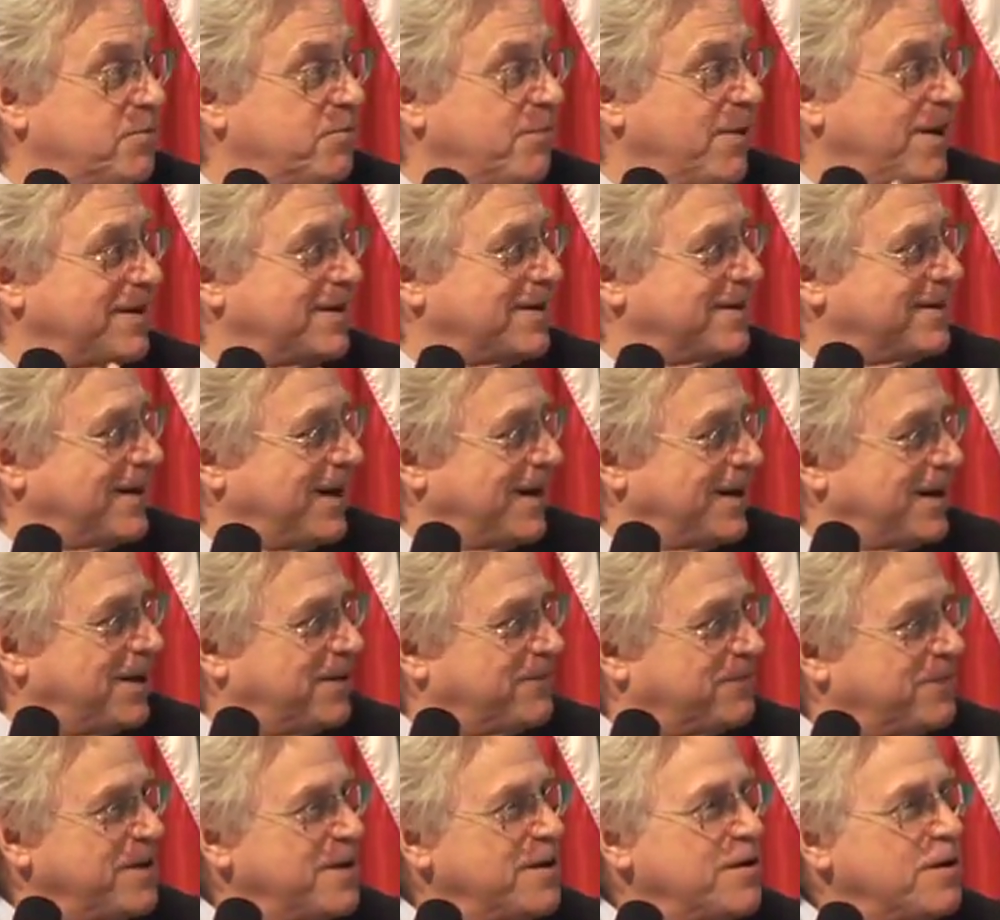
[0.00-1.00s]
Mike and I
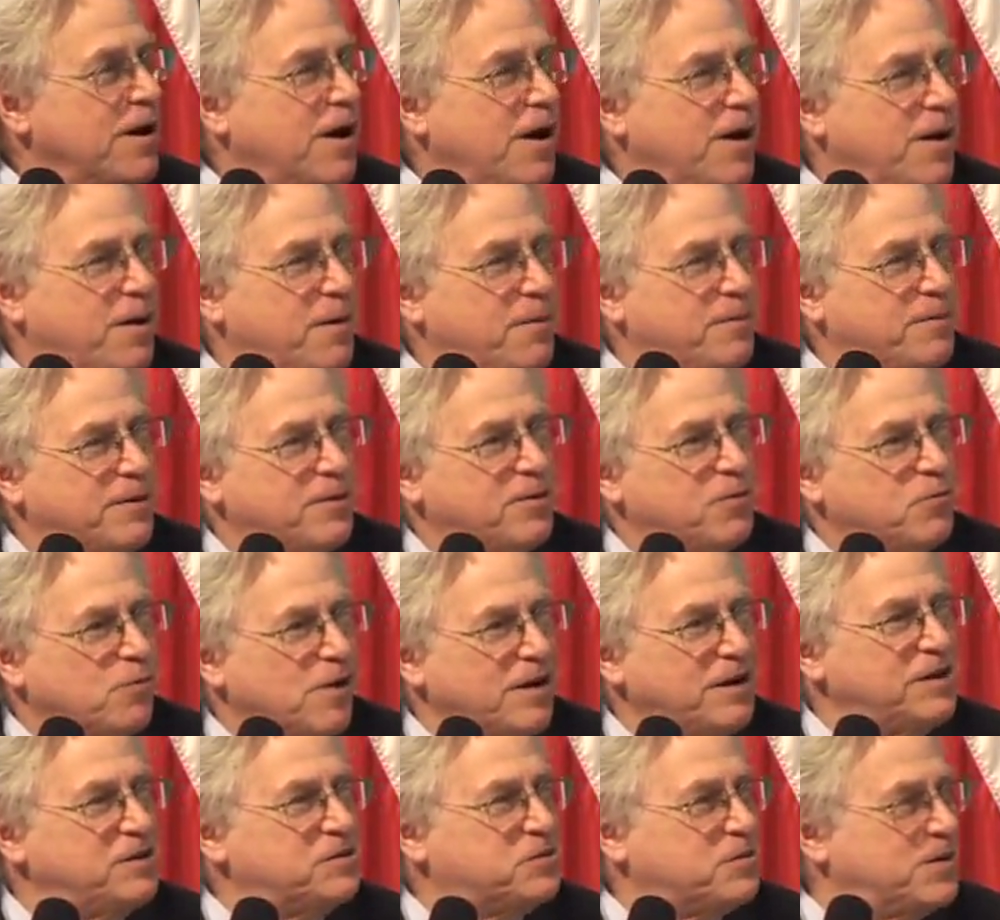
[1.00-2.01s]
have,
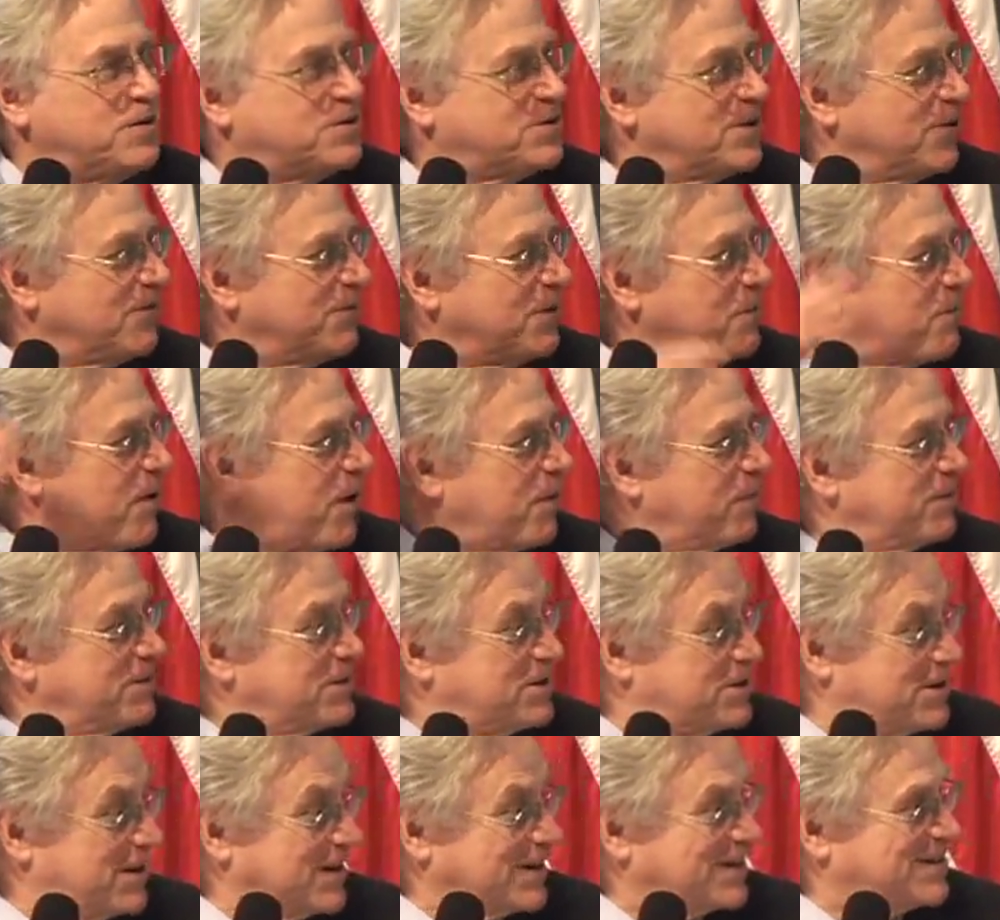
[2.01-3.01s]
run into each other at probably
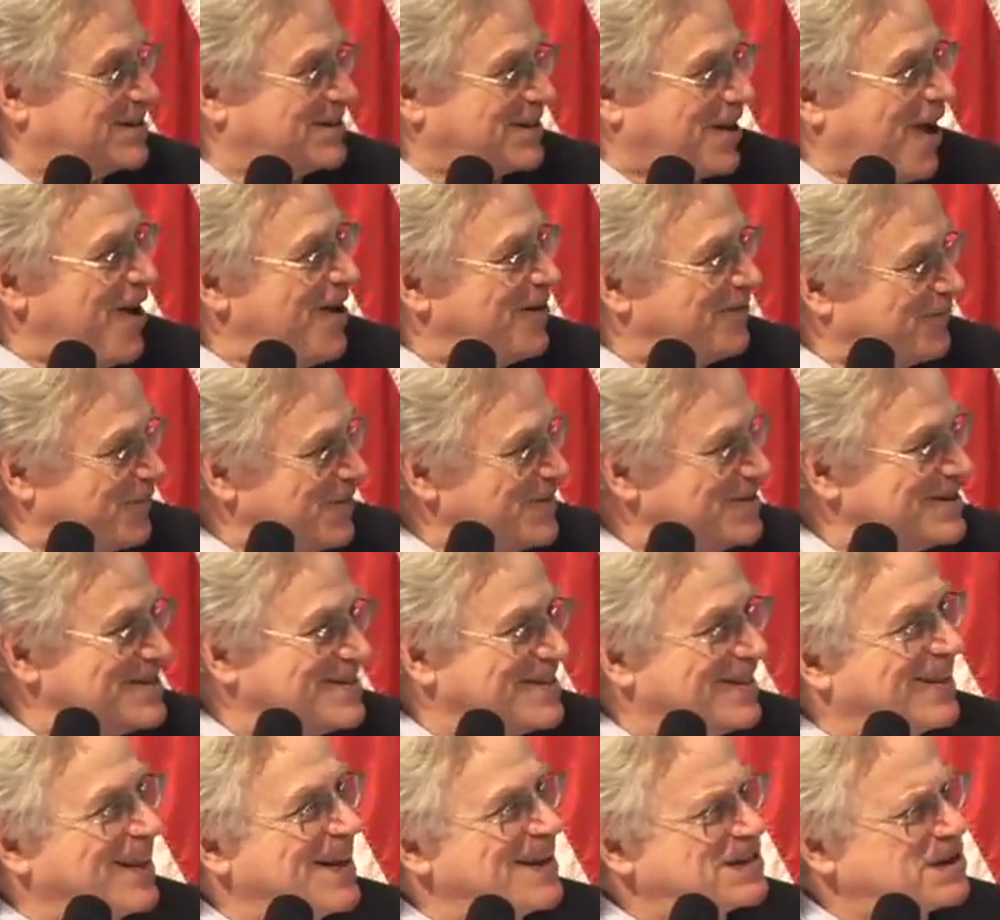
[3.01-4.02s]
6 conferences
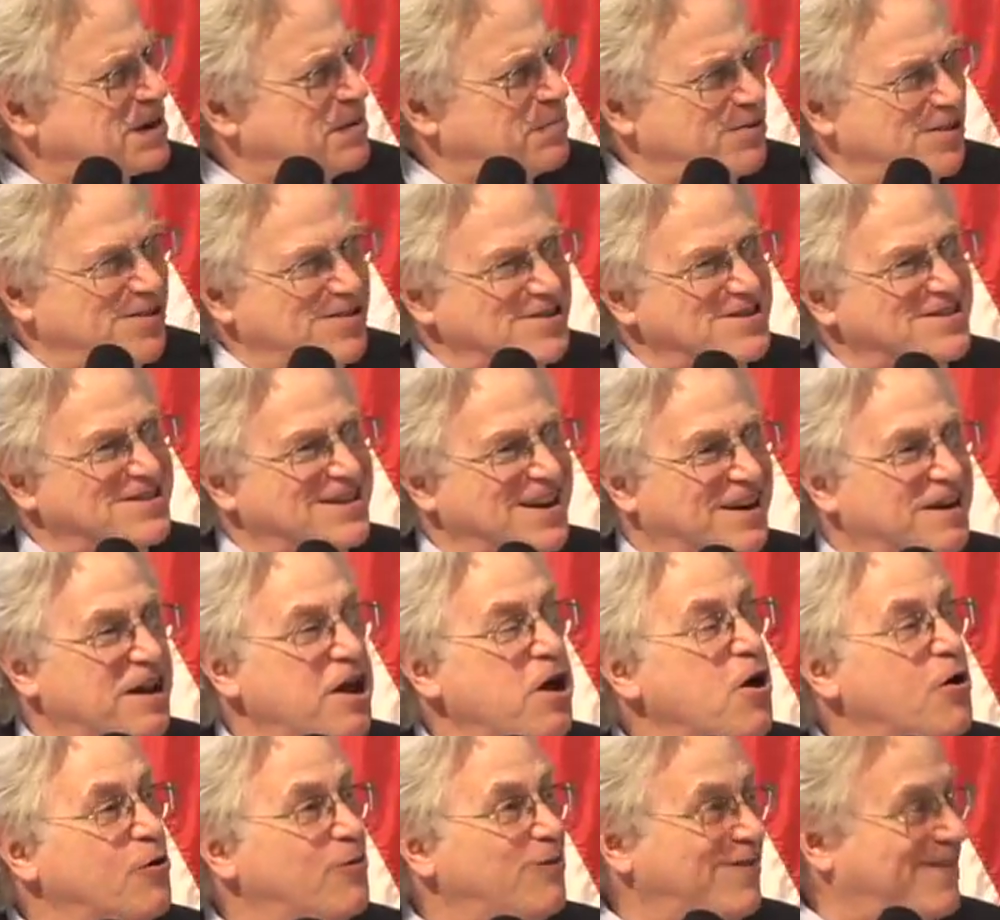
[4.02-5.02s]
in the last couple of years and saying
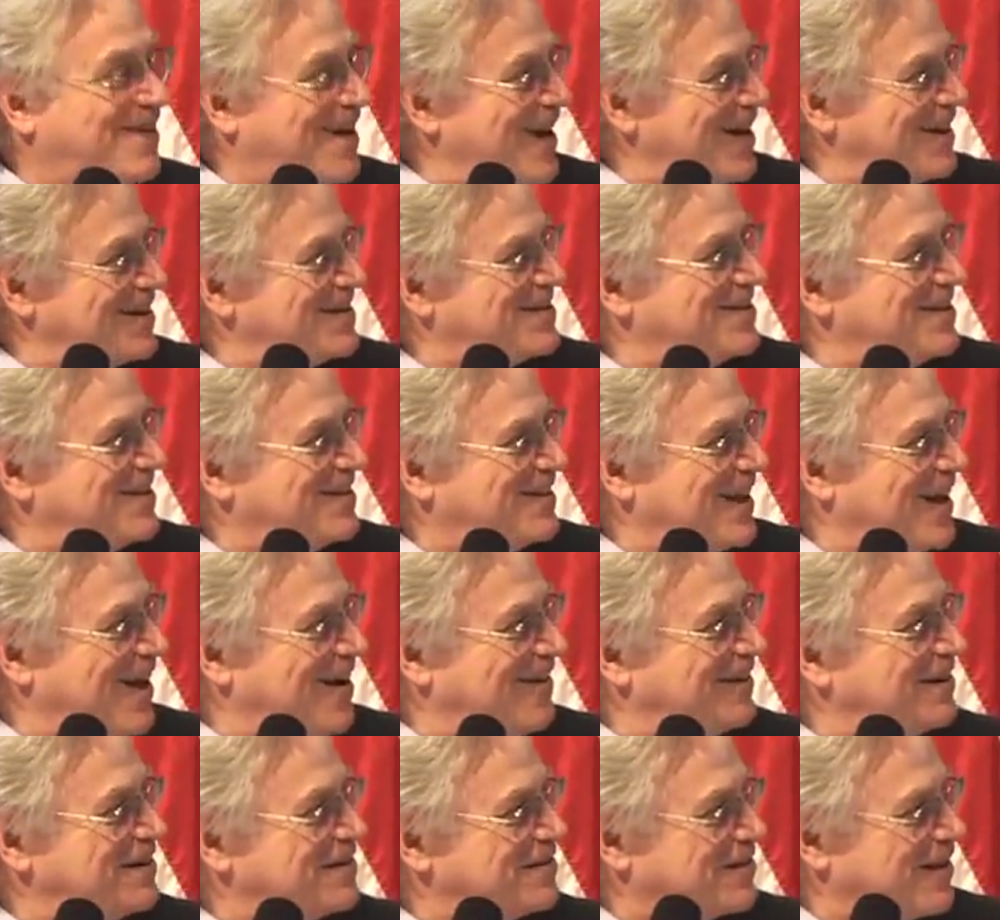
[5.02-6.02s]
we've got to sit
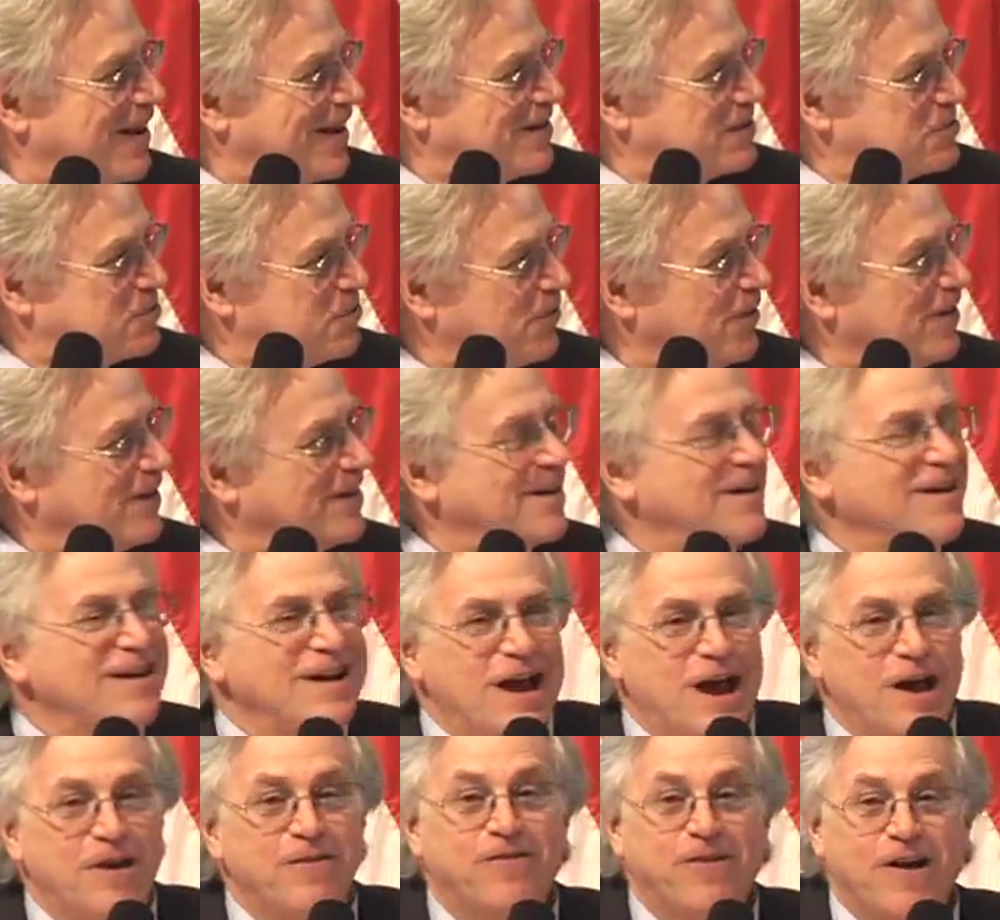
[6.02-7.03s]
down and talk
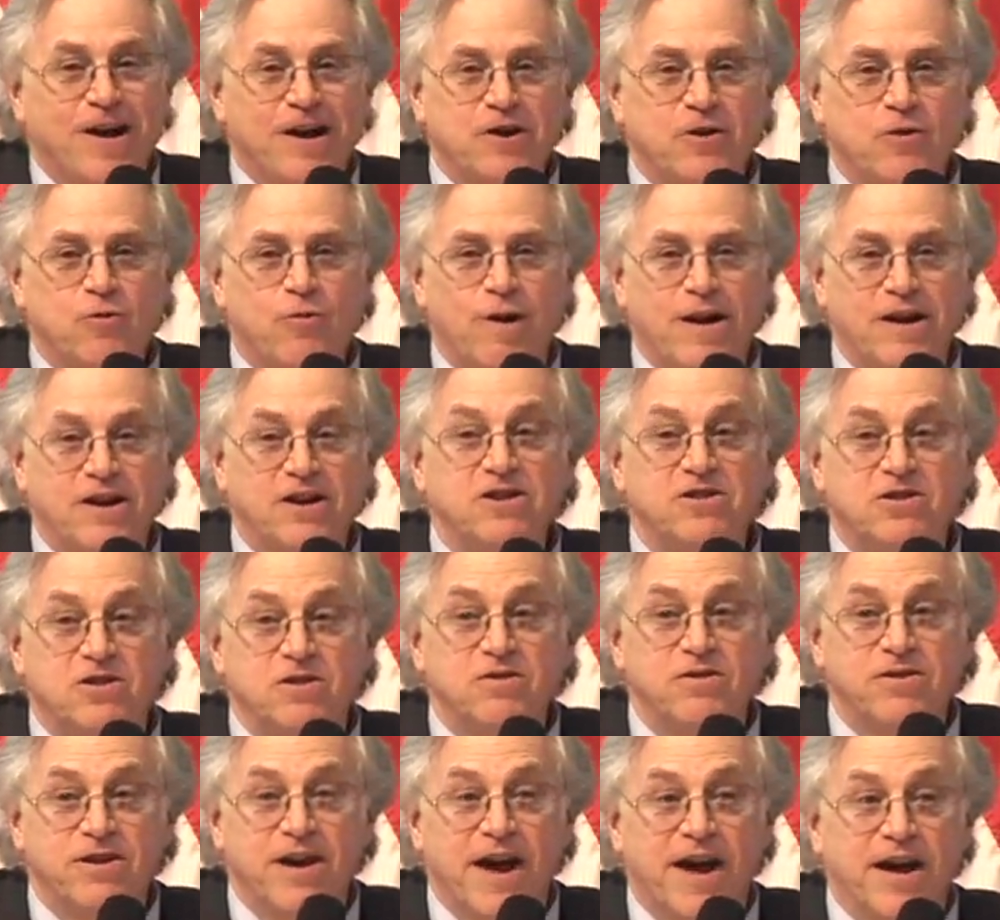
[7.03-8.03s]
and find a way to
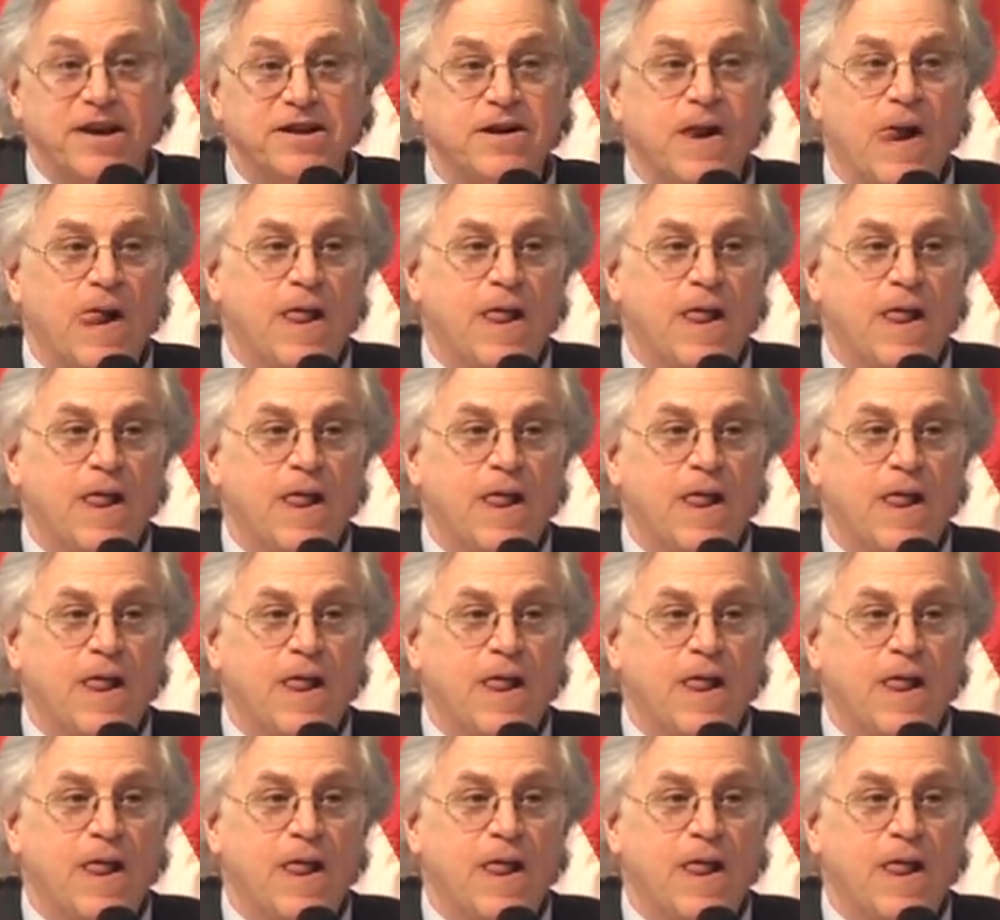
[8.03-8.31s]
do that.